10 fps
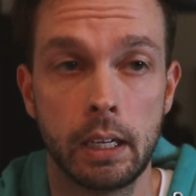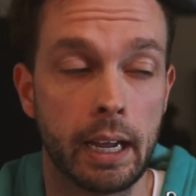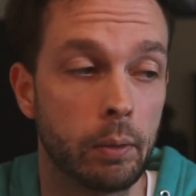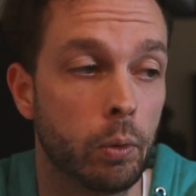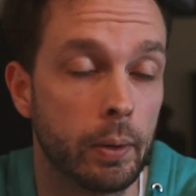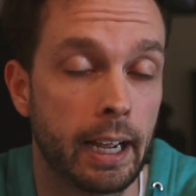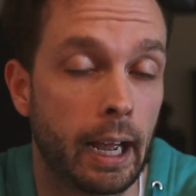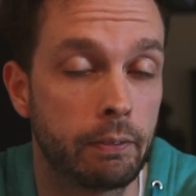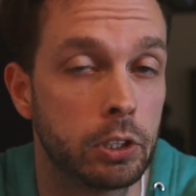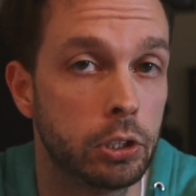And what we
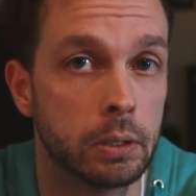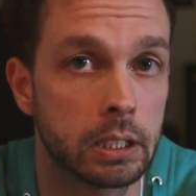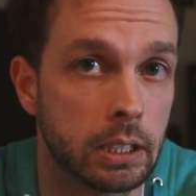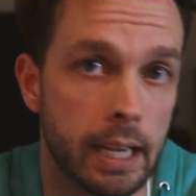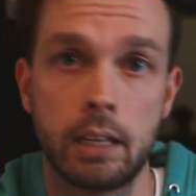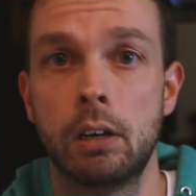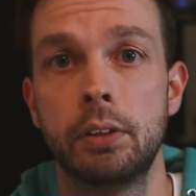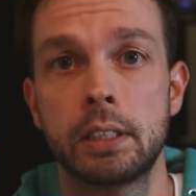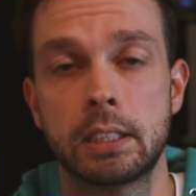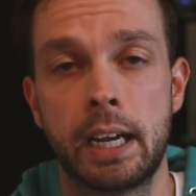have to do is take all
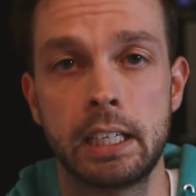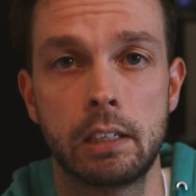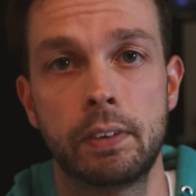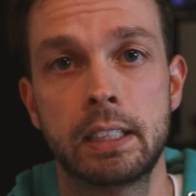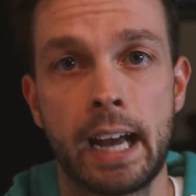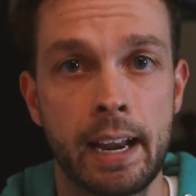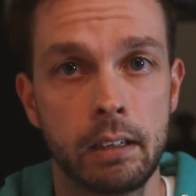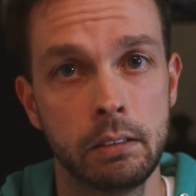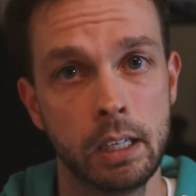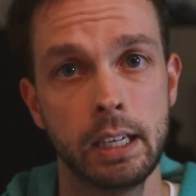this scientific data